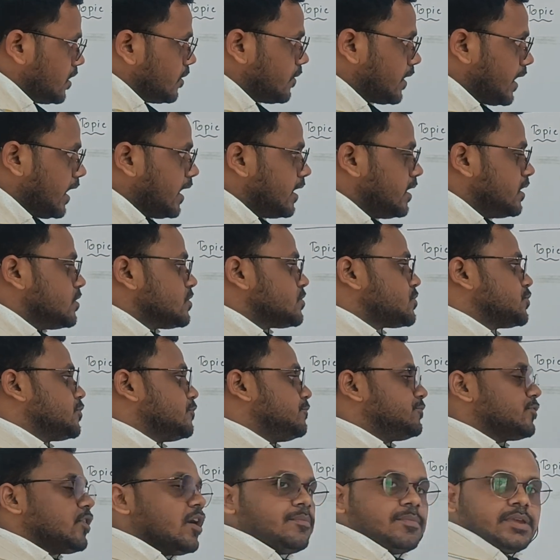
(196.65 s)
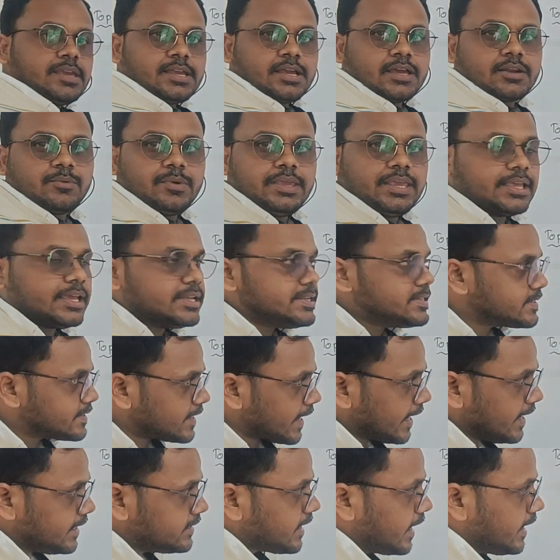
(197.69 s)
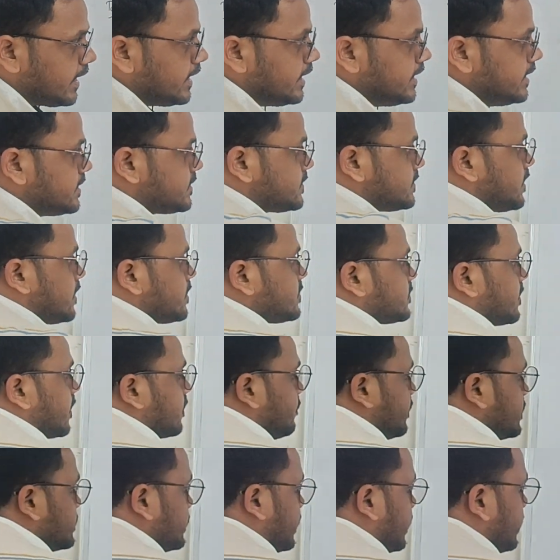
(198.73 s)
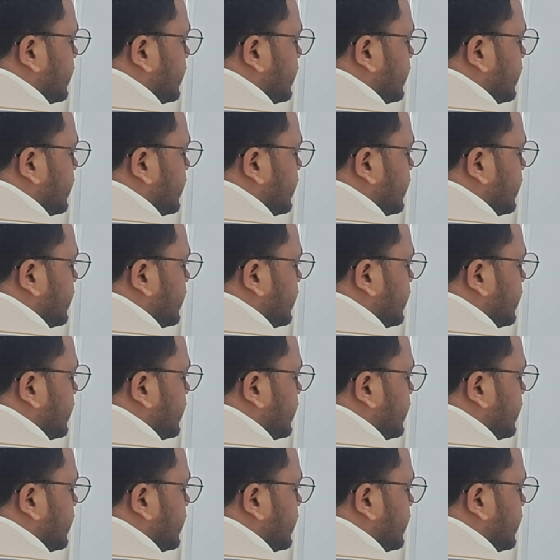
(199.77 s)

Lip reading: Okay, so from here we can say the initial surface